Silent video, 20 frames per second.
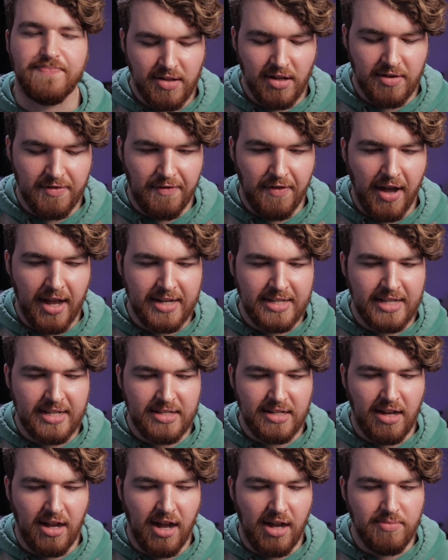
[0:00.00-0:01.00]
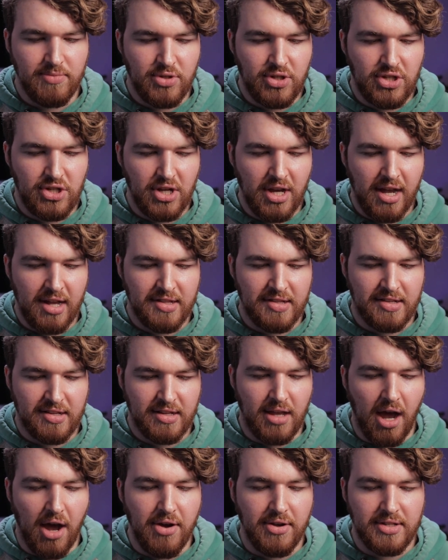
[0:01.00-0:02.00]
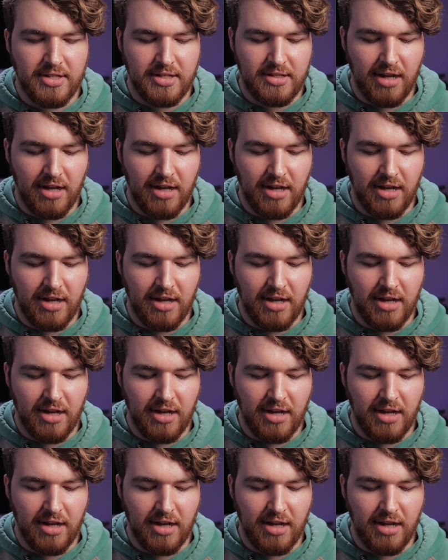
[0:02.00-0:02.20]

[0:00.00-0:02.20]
So to find it, I'm just going